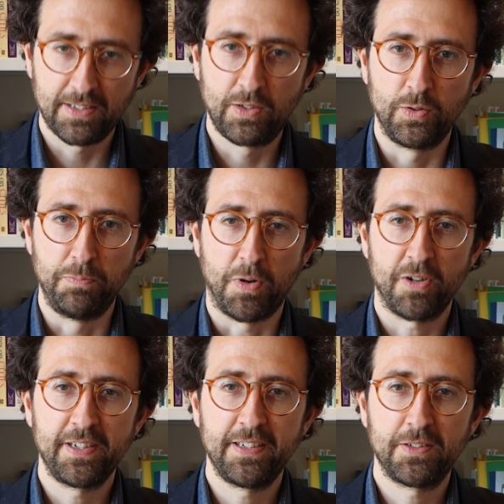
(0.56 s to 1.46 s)
Good
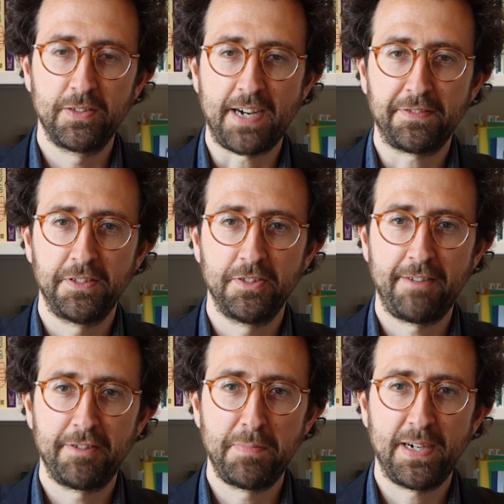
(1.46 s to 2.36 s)
morning, good afternoon,
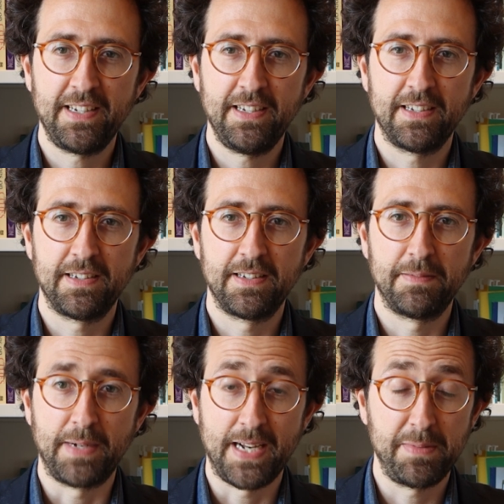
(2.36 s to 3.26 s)
everybody.
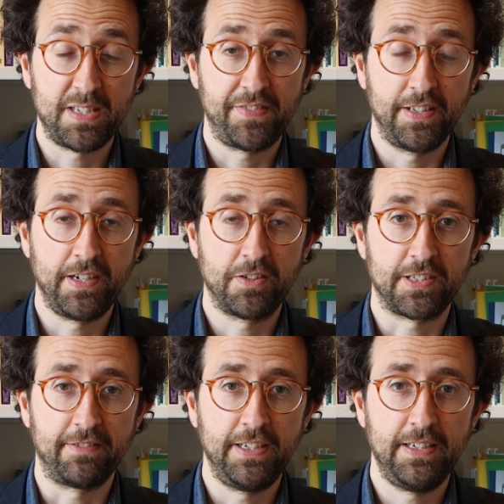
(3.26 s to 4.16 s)
My name is Federico
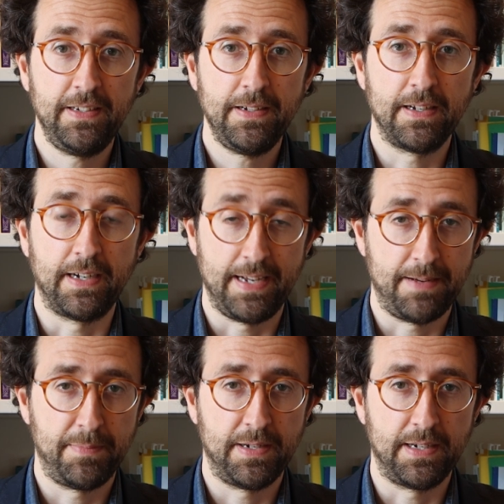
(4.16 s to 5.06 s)
Savini. I
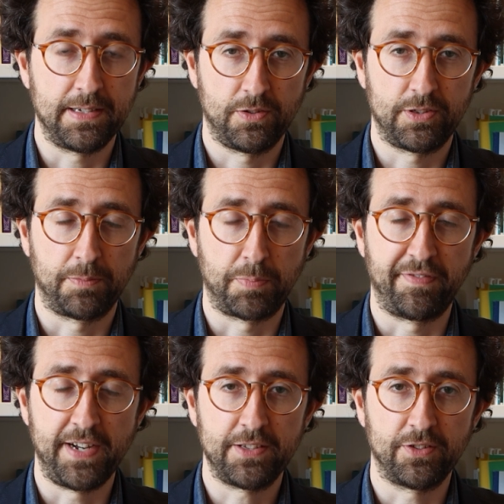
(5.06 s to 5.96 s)
am an associate
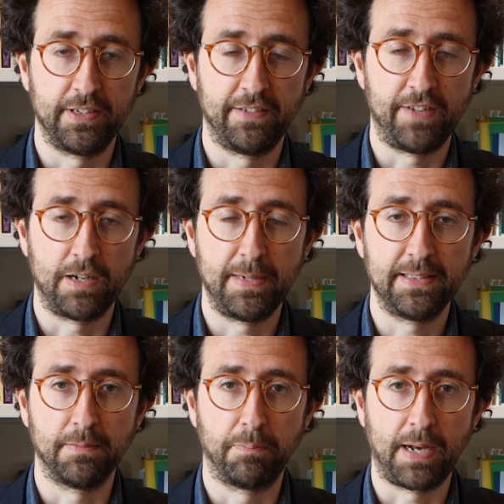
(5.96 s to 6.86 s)
professor in
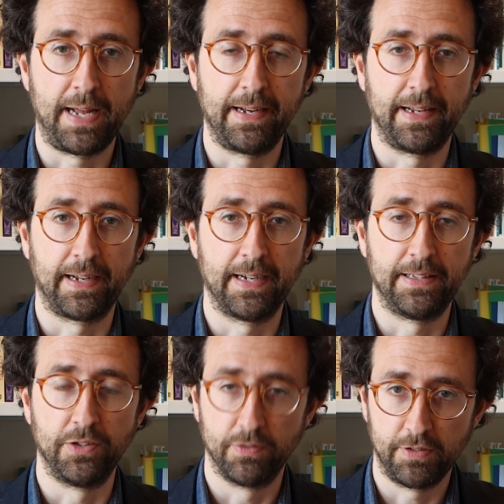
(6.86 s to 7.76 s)
environmental planning at
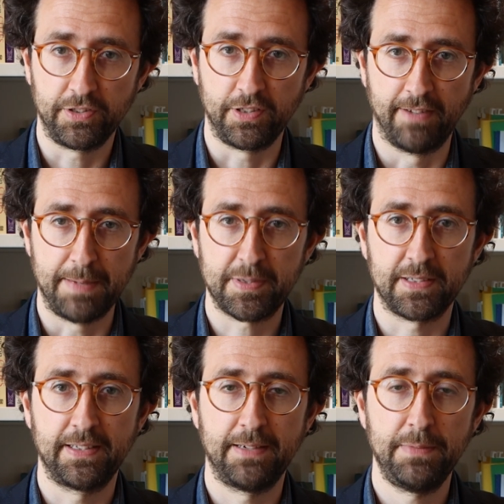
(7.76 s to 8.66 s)
the University of
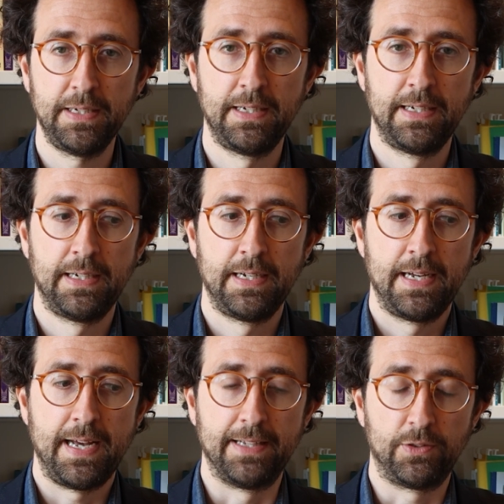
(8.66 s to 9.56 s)
Amsterdam.
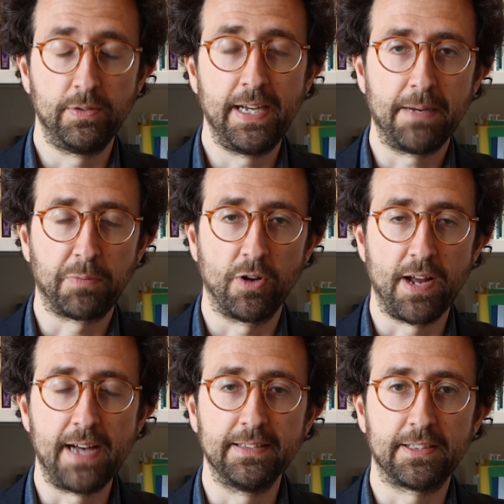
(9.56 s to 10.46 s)
And today I'm going to
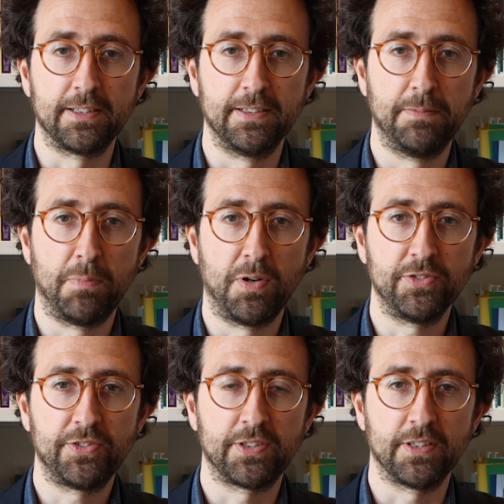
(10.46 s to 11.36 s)
answer the
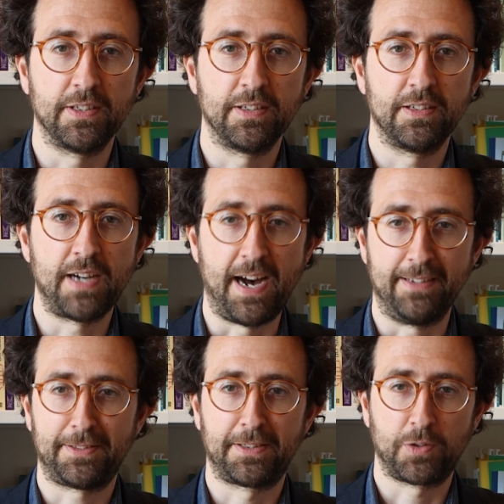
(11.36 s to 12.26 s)
most
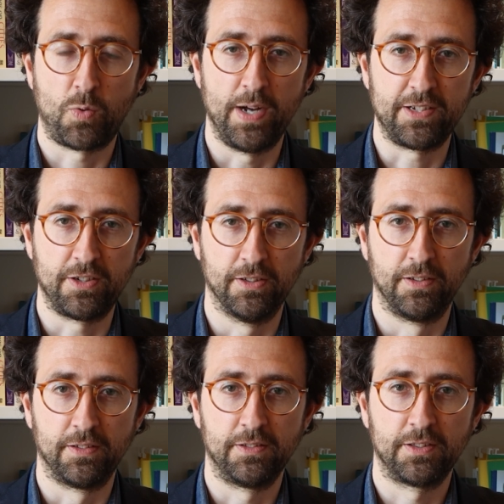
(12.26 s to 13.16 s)
asked
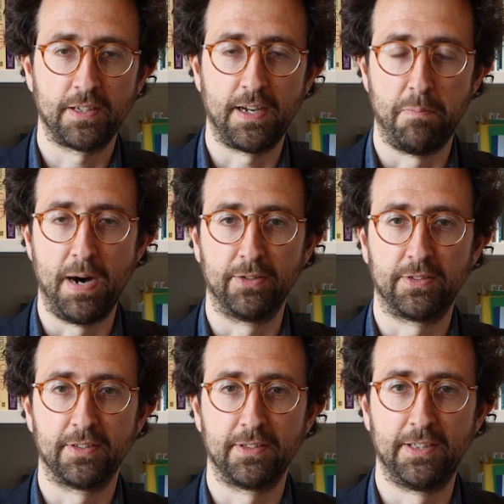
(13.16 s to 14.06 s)
questions
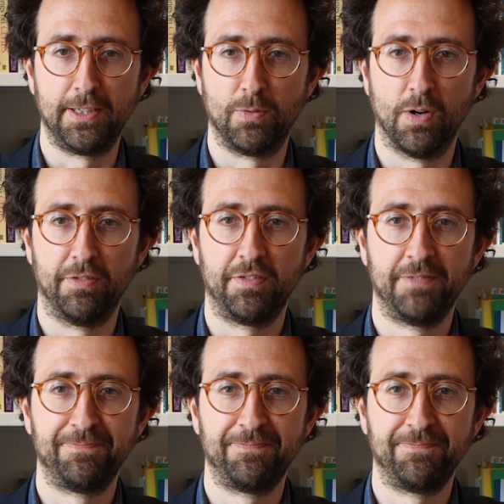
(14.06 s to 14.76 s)
about degrowth.